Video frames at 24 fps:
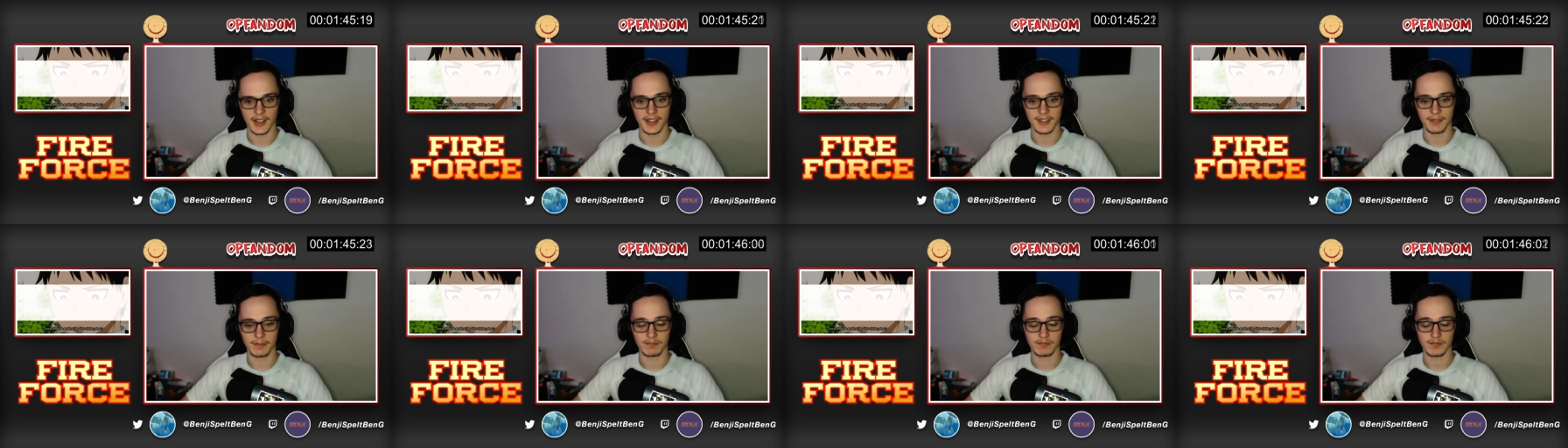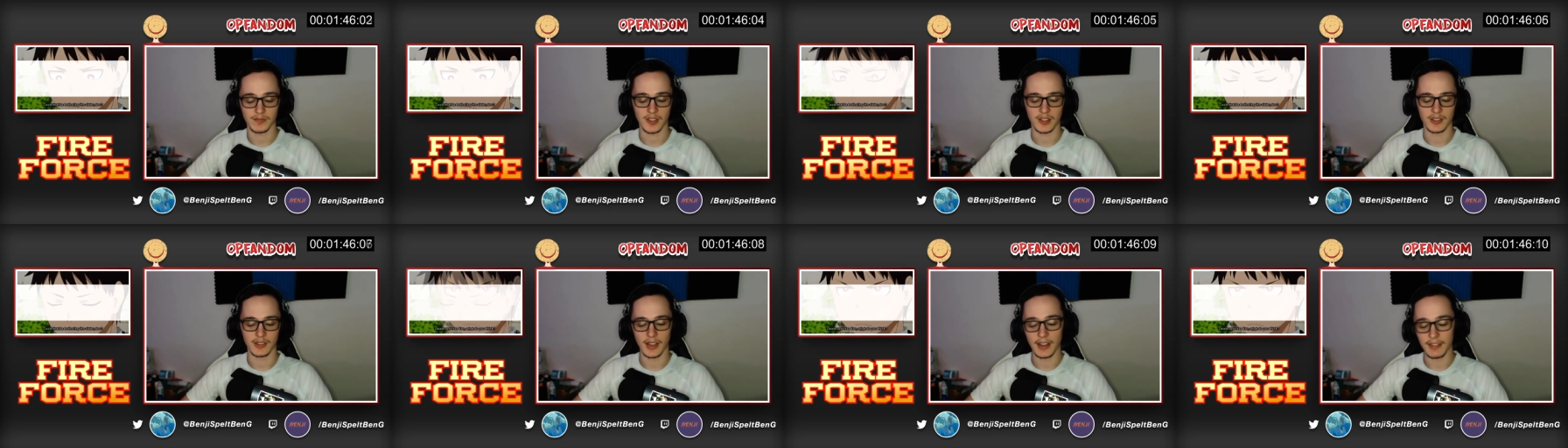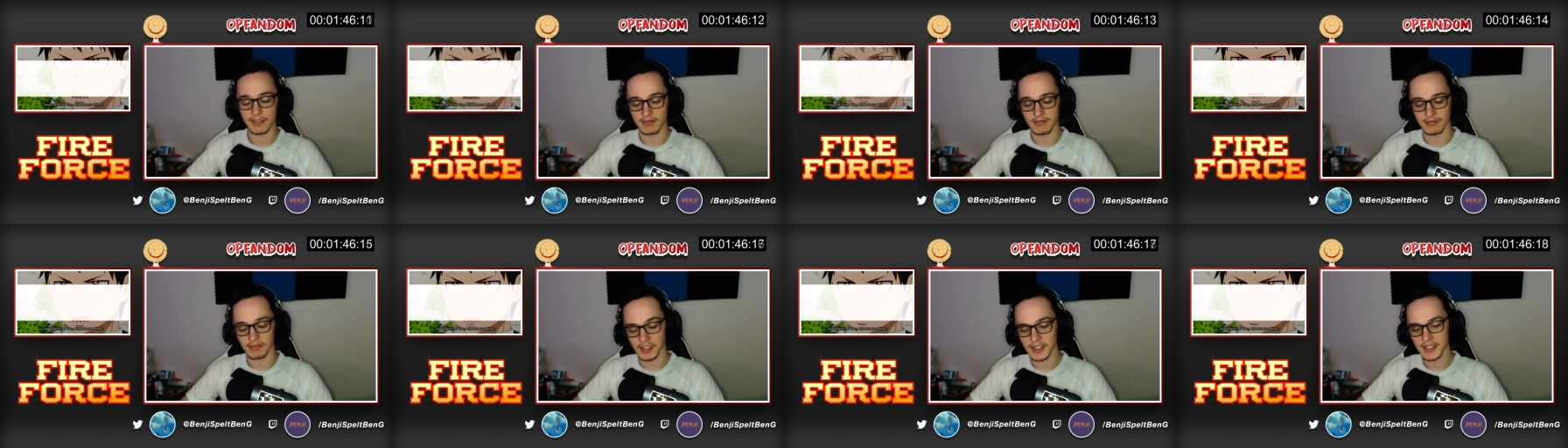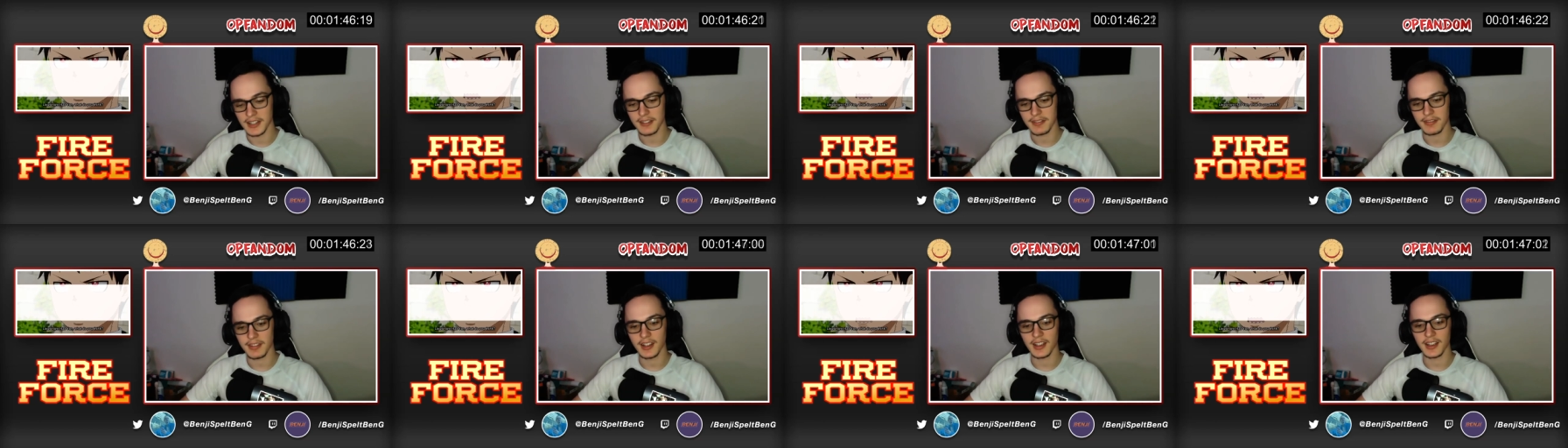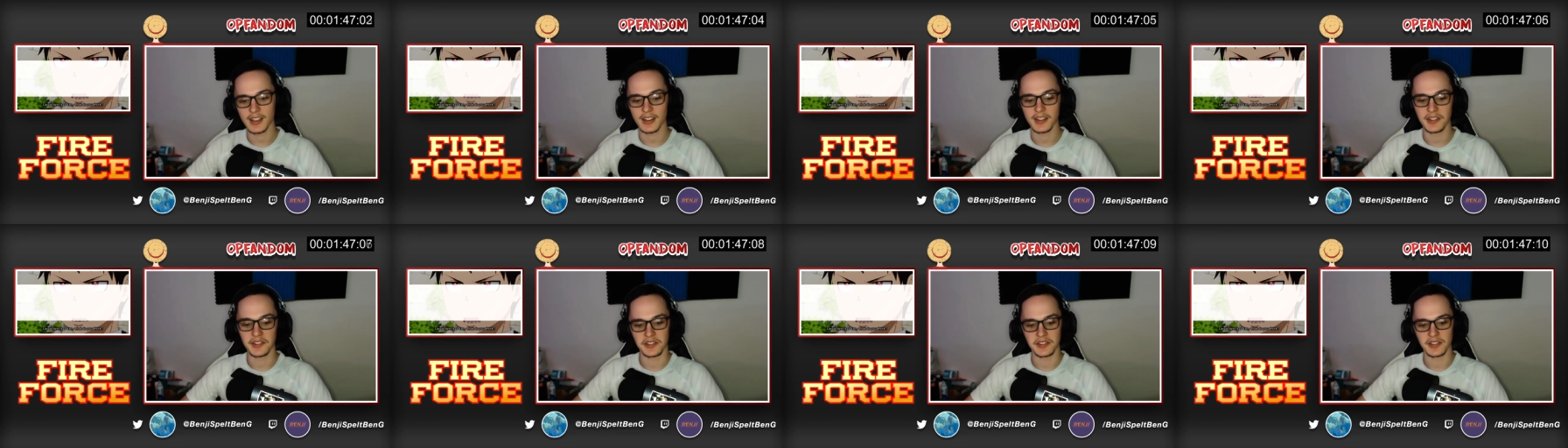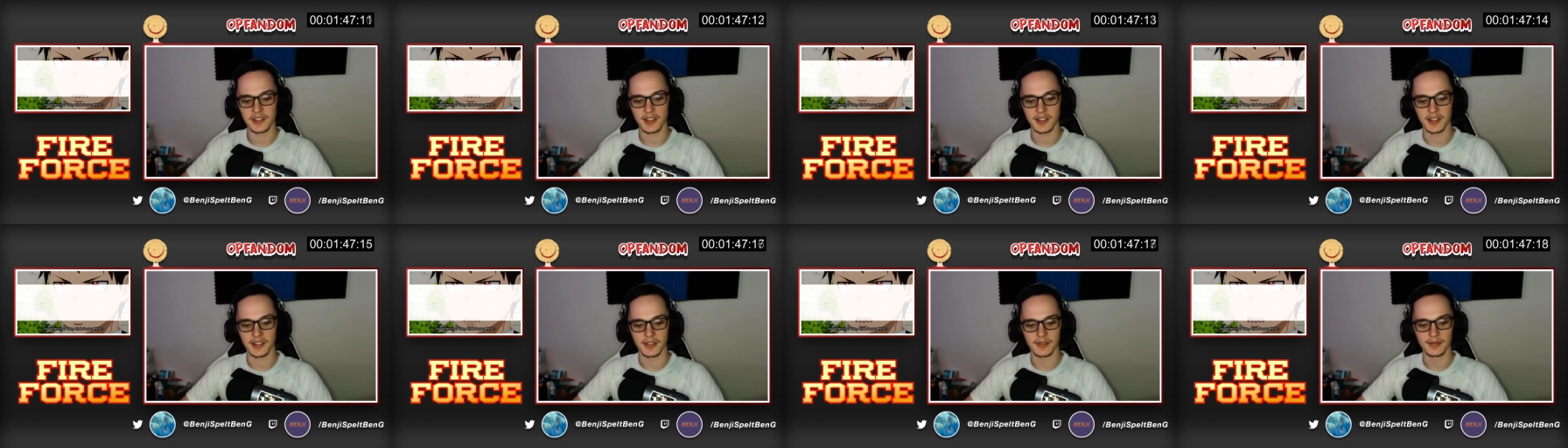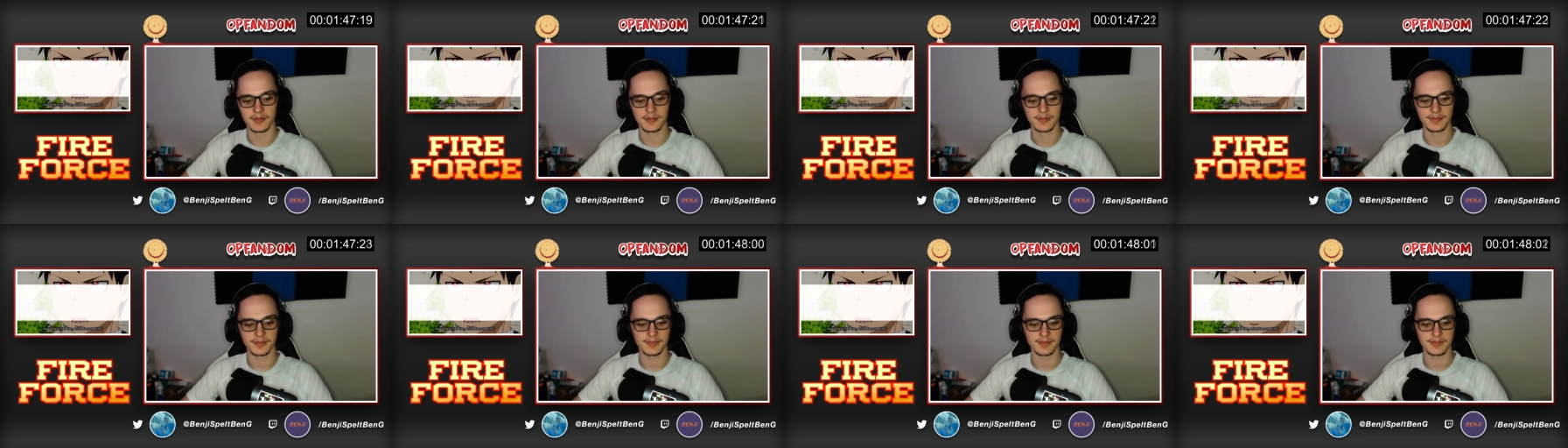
Uh, I I really think it is, yeah.